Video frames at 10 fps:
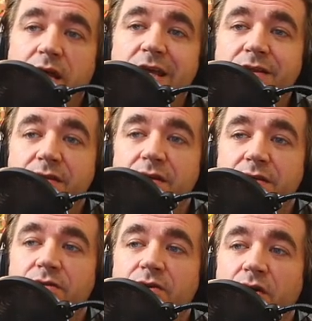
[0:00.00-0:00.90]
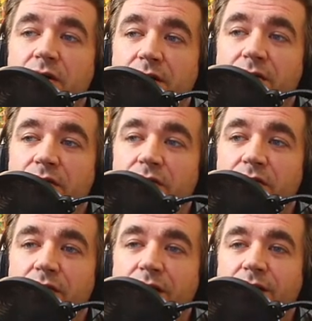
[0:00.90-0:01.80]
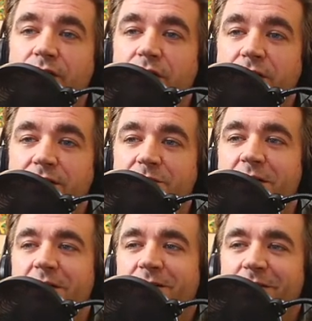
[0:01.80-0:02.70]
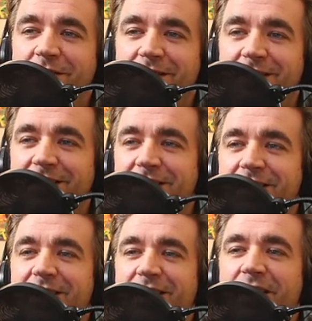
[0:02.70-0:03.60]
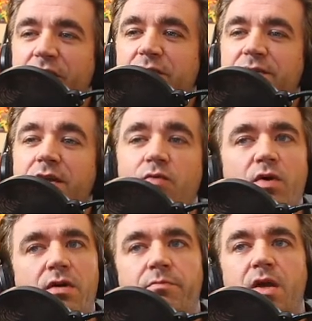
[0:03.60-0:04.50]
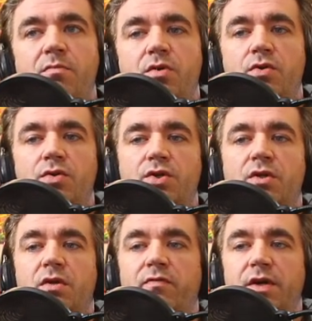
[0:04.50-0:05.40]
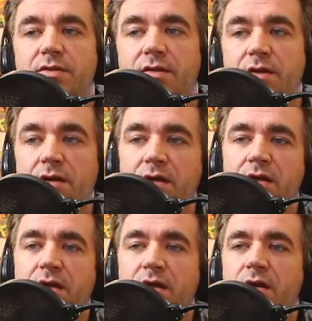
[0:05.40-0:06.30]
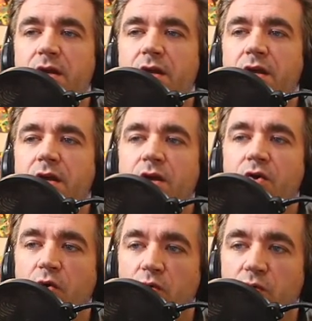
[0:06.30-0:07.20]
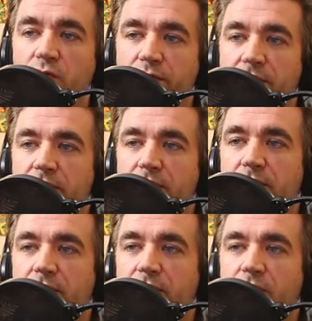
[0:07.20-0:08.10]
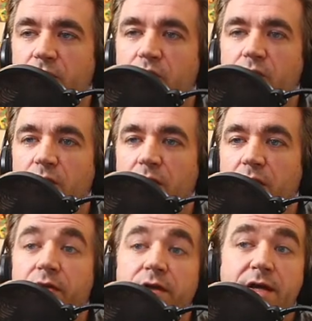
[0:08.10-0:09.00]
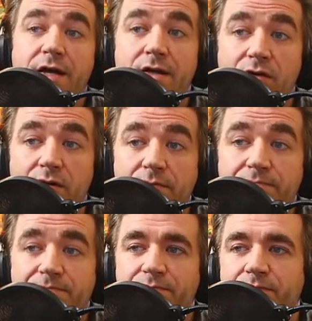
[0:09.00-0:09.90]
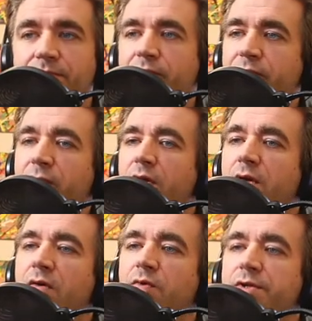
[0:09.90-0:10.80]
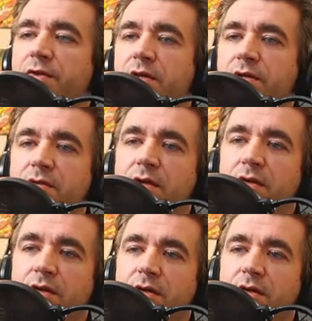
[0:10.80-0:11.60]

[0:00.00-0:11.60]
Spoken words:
In this article, it talks about how they're saying, well, maybe you should invest in gold or the dollar, which I think is